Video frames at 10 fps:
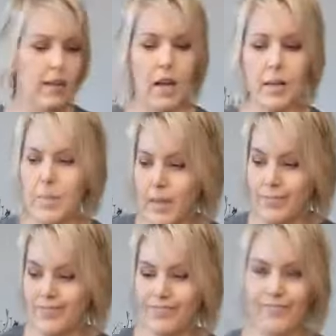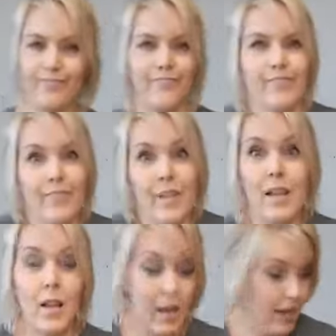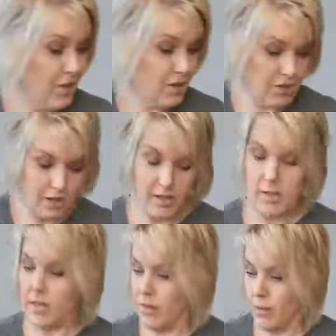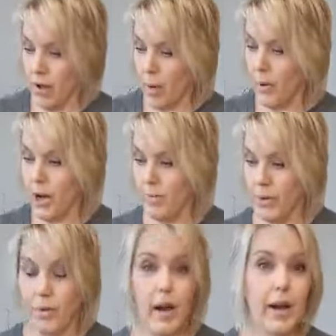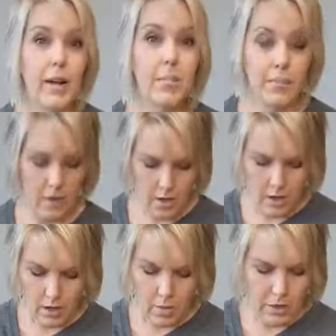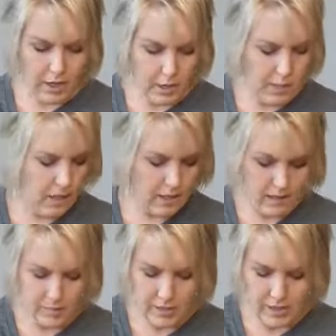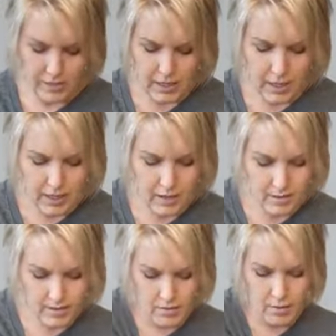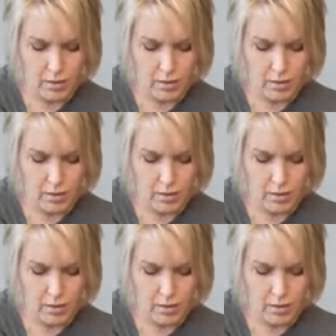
I mean, it's just a popular item. We keep it in as best we can. We